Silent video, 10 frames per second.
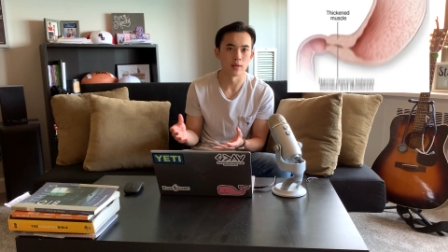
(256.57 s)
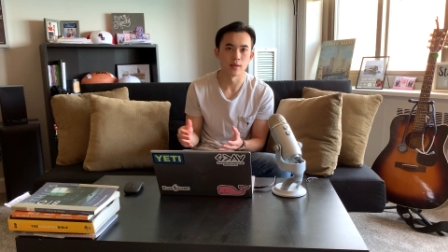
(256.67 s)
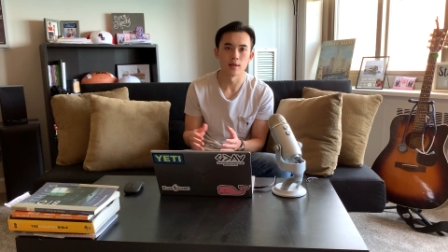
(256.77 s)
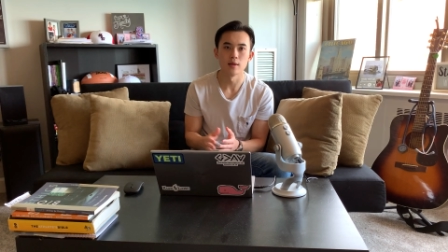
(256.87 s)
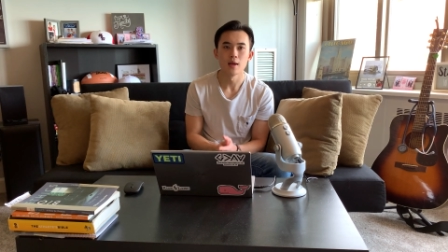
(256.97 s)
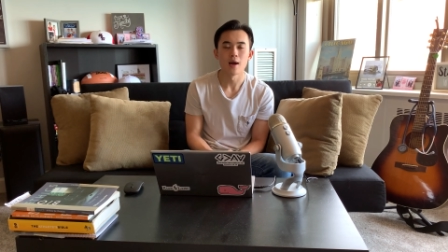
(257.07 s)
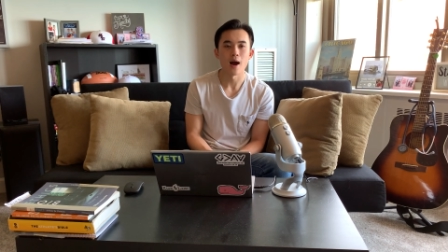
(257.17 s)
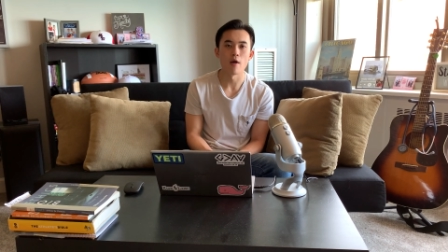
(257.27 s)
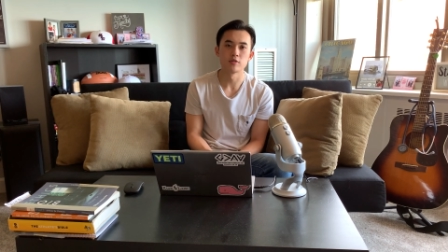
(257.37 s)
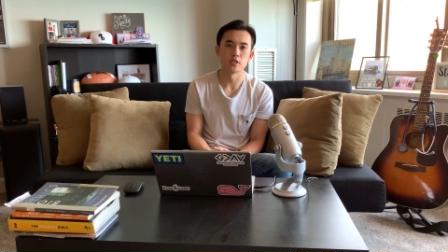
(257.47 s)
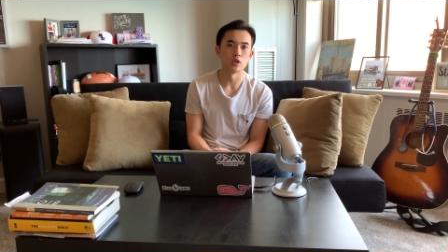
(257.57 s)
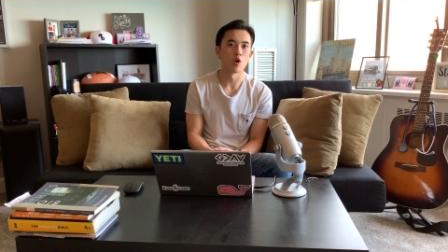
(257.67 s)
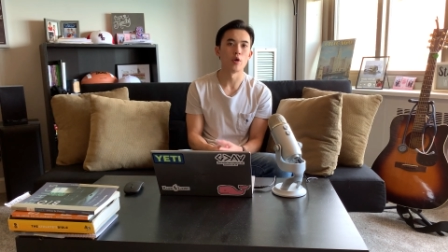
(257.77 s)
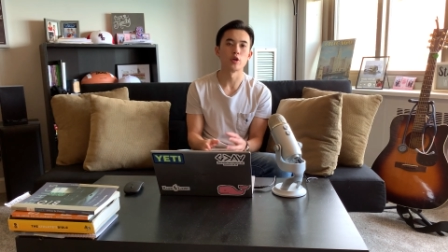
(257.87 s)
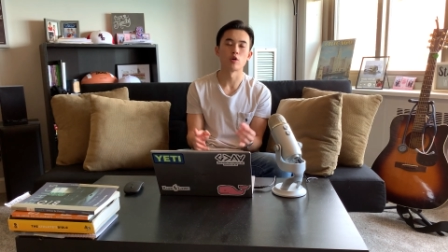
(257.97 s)
and then obviously
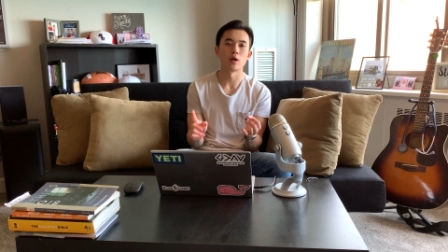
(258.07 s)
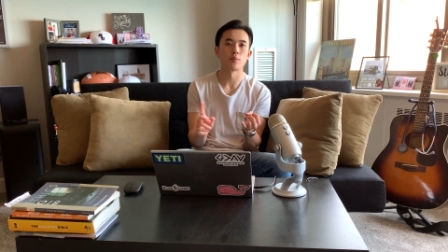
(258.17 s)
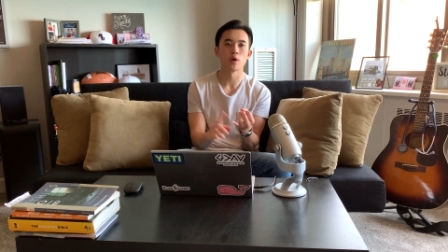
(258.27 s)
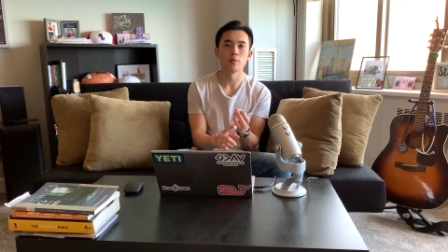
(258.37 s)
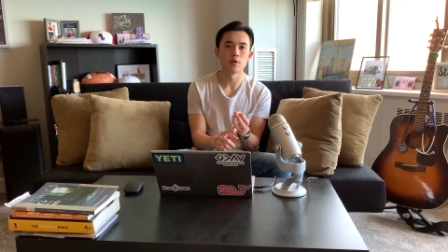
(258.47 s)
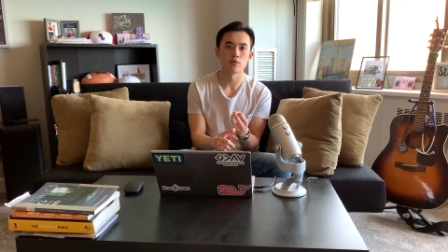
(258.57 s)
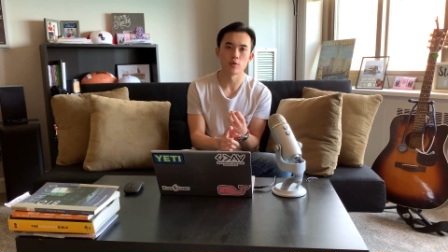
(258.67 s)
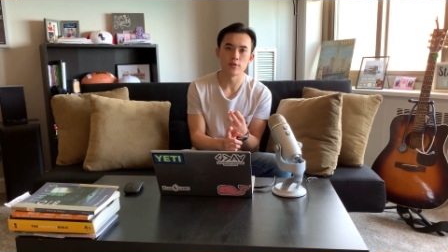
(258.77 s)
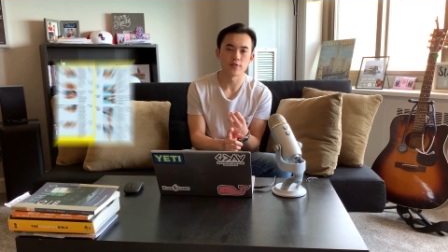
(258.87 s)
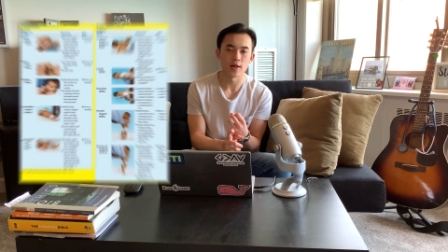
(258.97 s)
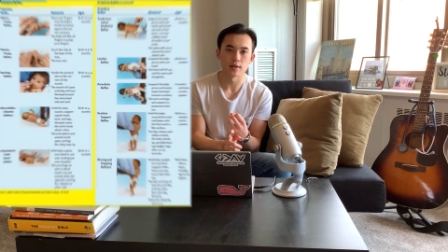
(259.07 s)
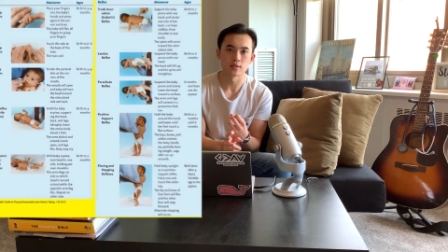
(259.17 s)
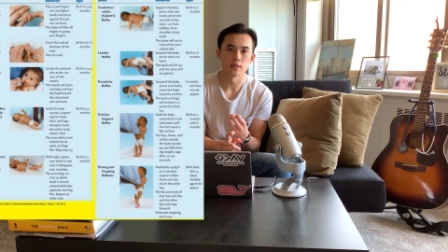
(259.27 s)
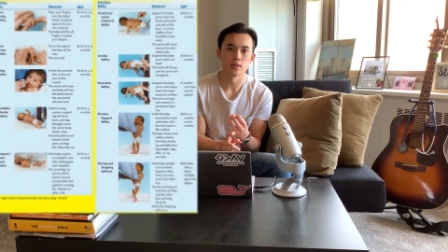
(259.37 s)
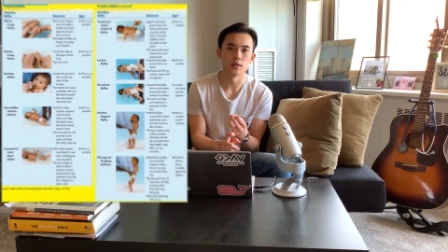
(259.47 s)
knowing your like primitive
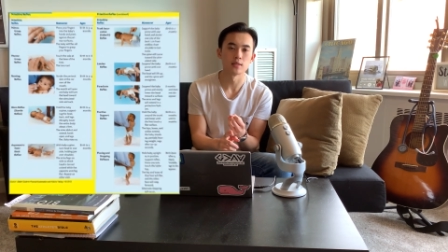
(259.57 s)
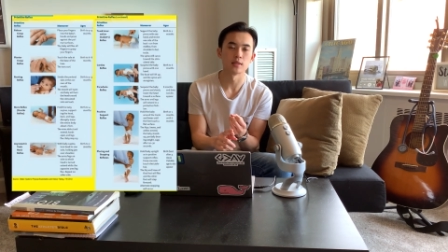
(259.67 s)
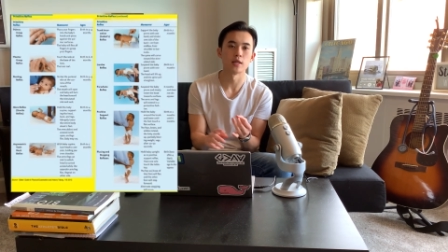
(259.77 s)
reflexes,